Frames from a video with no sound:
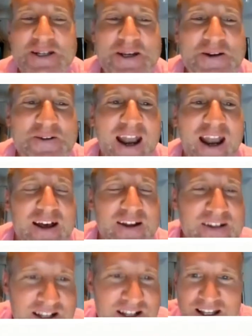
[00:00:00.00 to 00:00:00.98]
turned
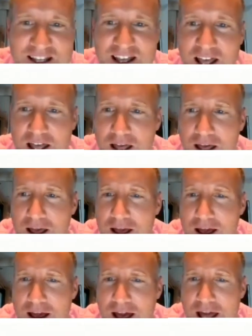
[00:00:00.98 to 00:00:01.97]
round
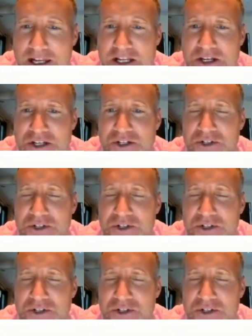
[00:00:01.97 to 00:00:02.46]
and he heard